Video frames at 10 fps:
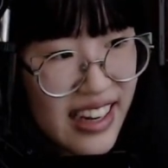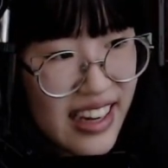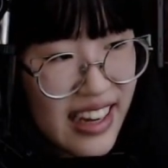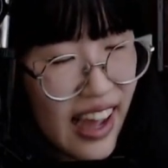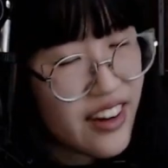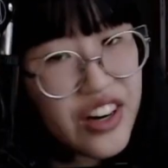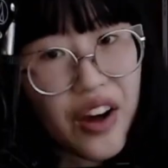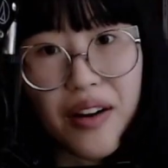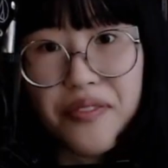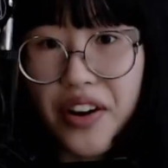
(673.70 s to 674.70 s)
I don't know,
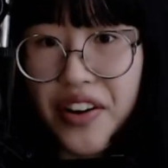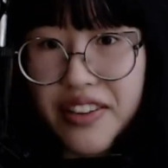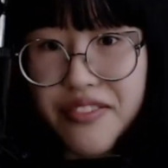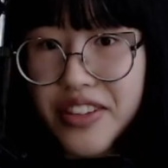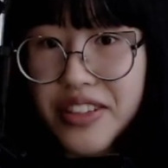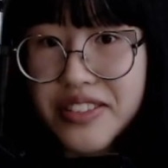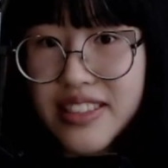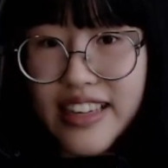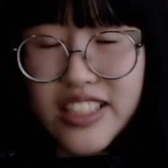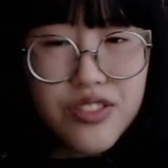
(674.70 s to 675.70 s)
I'm very confused.
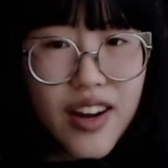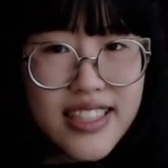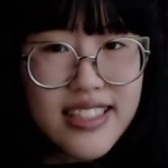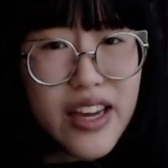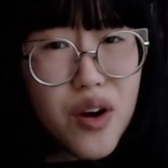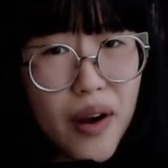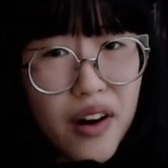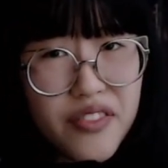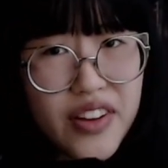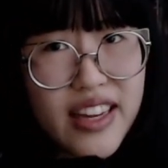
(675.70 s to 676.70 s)
I just try to stay aware
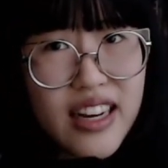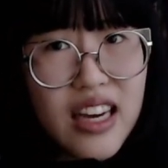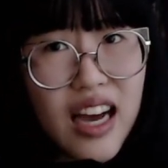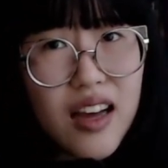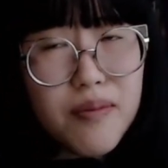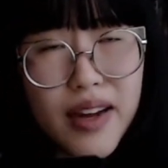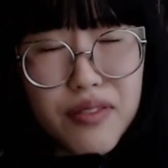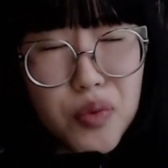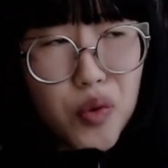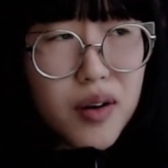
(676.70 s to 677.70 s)
of it. I might
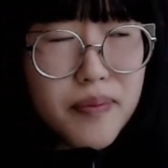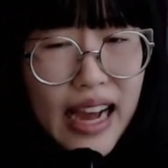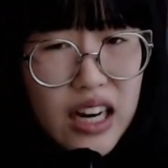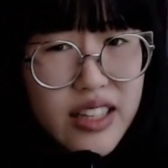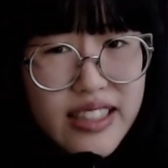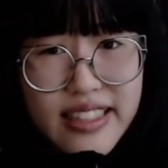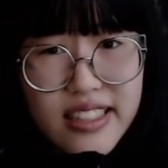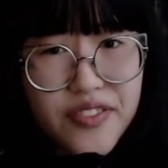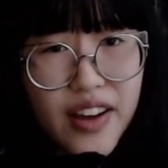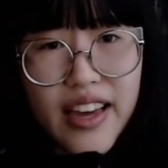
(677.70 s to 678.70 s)
report back on this
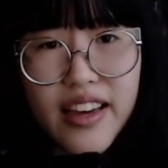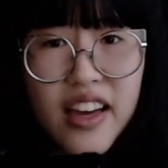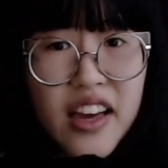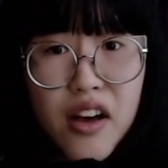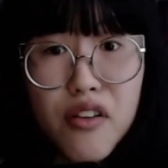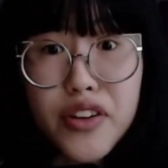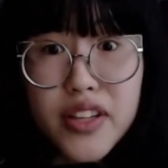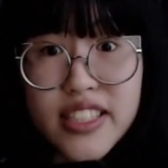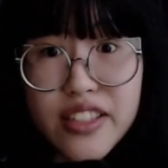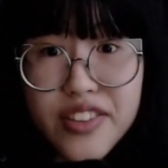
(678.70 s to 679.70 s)
if I feel
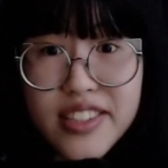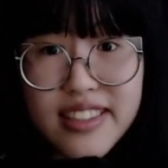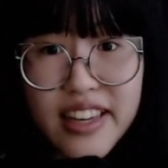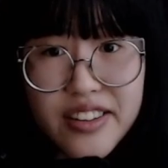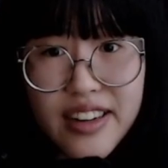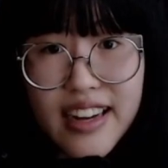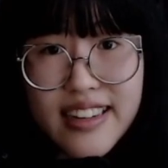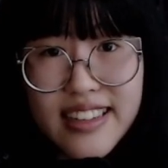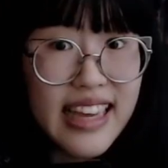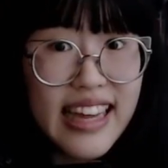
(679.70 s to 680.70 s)
a difference later
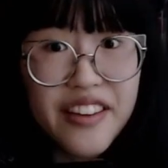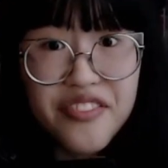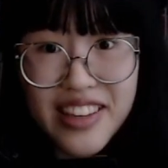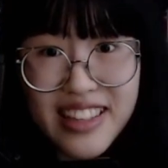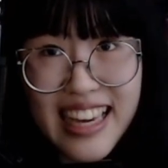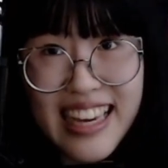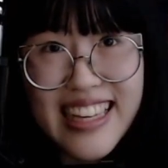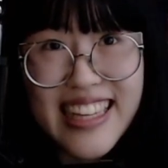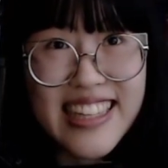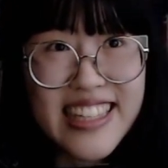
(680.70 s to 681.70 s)
on. And I feel
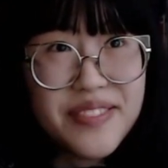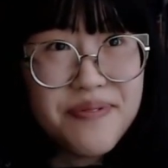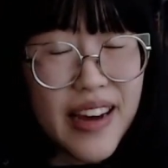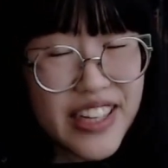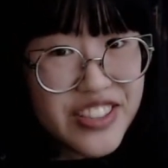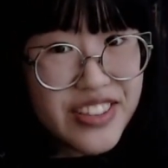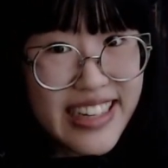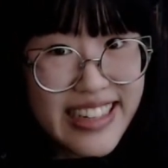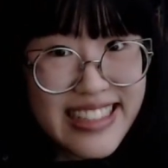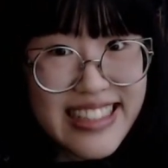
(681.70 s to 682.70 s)
like this
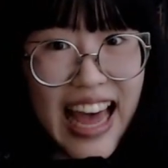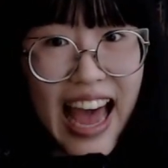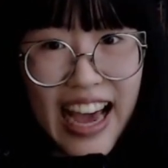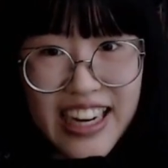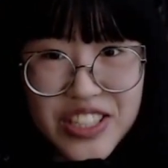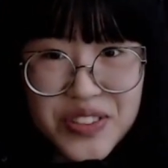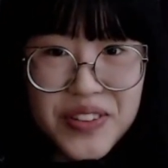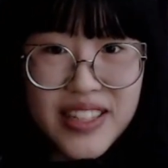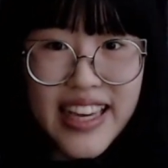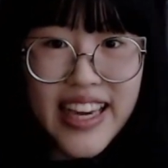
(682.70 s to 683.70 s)
measuring is
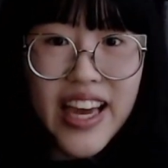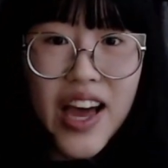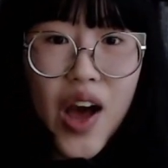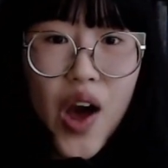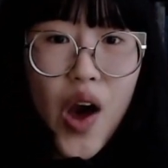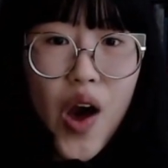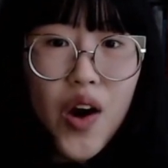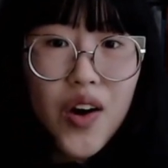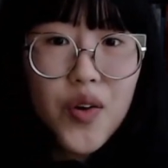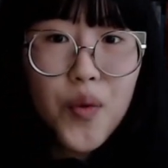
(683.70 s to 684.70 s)
actually
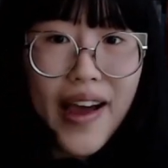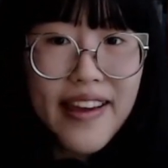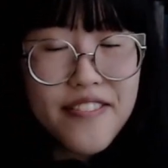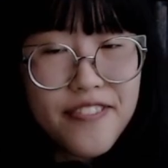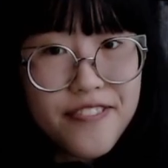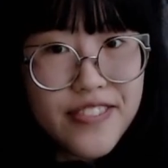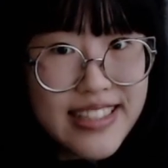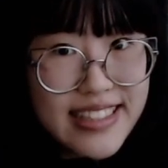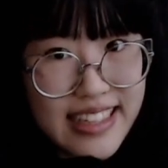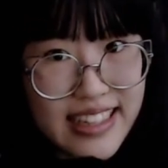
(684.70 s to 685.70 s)
quite
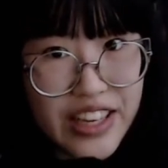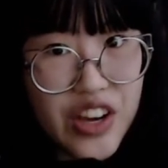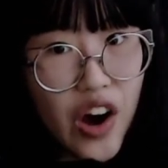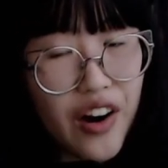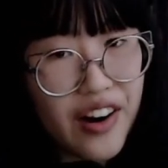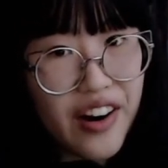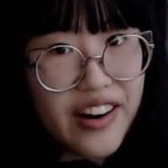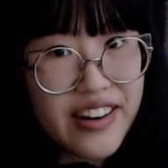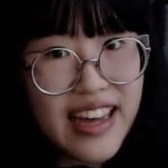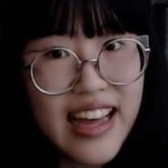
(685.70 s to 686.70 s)
physically hard.